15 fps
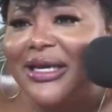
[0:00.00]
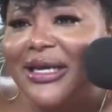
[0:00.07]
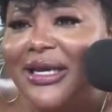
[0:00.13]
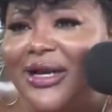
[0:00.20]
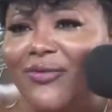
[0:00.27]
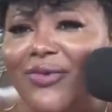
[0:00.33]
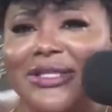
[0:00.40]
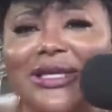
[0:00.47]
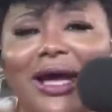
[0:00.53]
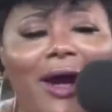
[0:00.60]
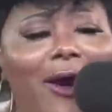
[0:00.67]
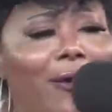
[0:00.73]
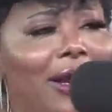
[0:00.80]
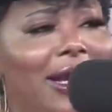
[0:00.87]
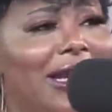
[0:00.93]
Was
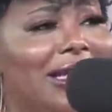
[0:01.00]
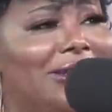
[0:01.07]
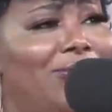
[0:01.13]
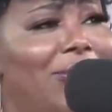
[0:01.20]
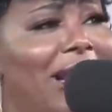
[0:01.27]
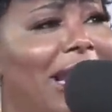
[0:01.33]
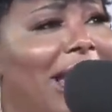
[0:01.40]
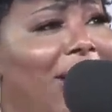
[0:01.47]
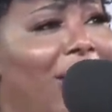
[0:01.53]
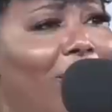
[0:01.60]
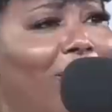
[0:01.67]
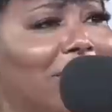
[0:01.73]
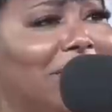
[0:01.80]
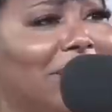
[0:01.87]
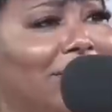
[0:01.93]
all of this really
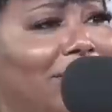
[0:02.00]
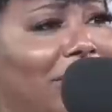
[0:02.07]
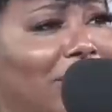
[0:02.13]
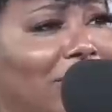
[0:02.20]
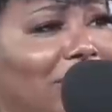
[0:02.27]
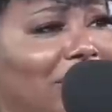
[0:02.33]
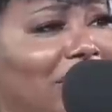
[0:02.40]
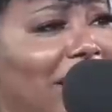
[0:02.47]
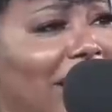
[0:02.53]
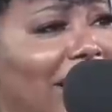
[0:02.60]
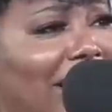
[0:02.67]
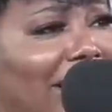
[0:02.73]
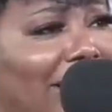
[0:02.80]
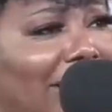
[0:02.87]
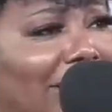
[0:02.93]
over some blue
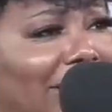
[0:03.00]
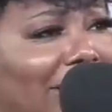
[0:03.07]
cheese?